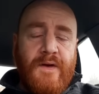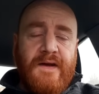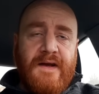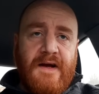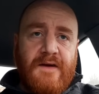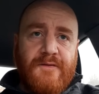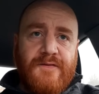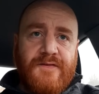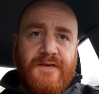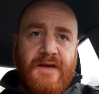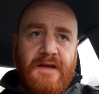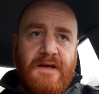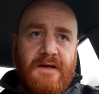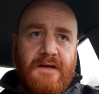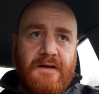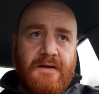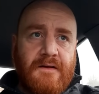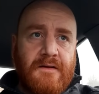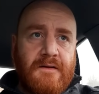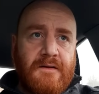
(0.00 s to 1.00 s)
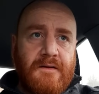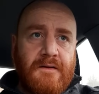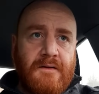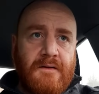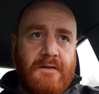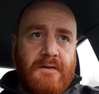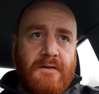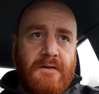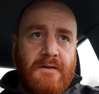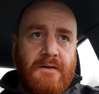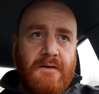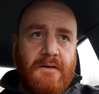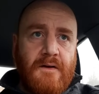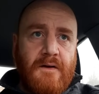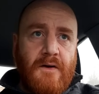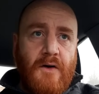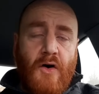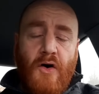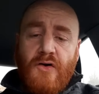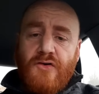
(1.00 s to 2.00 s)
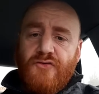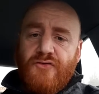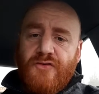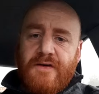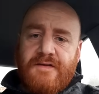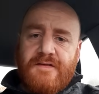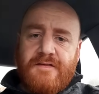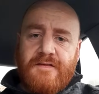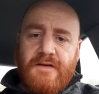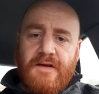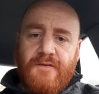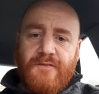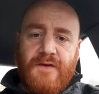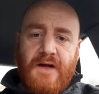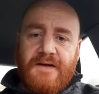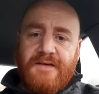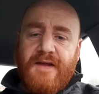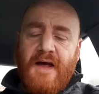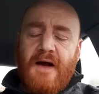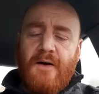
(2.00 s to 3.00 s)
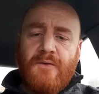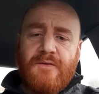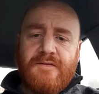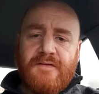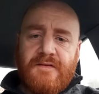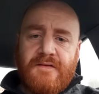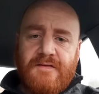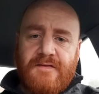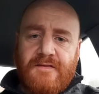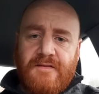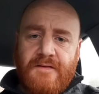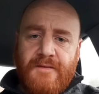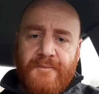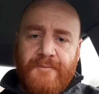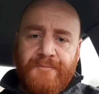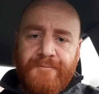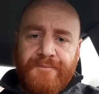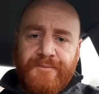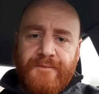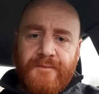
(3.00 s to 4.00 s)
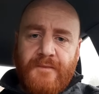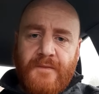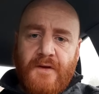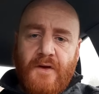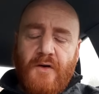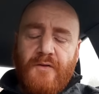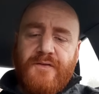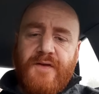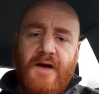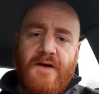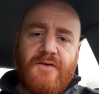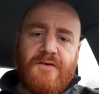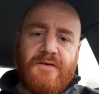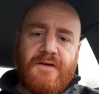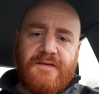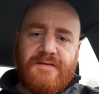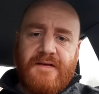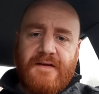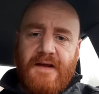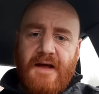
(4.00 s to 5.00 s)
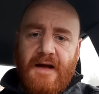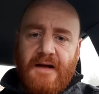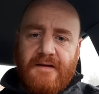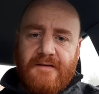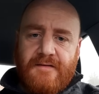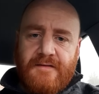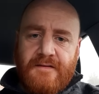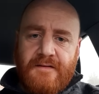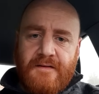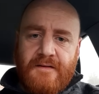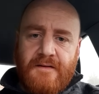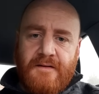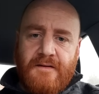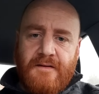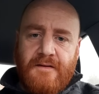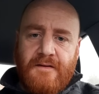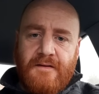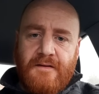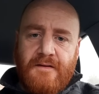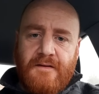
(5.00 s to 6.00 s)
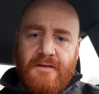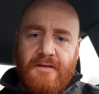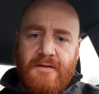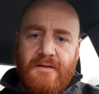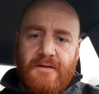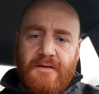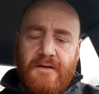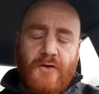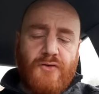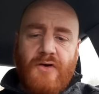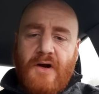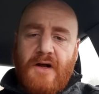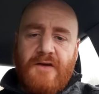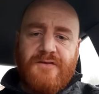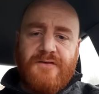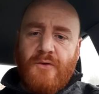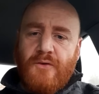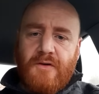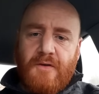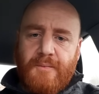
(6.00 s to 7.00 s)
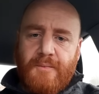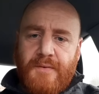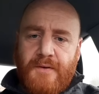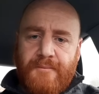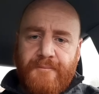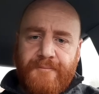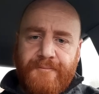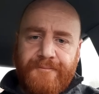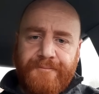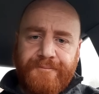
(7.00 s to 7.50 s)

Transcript: we have seen hundreds, if not thousands, of terrorist attacks across Europe.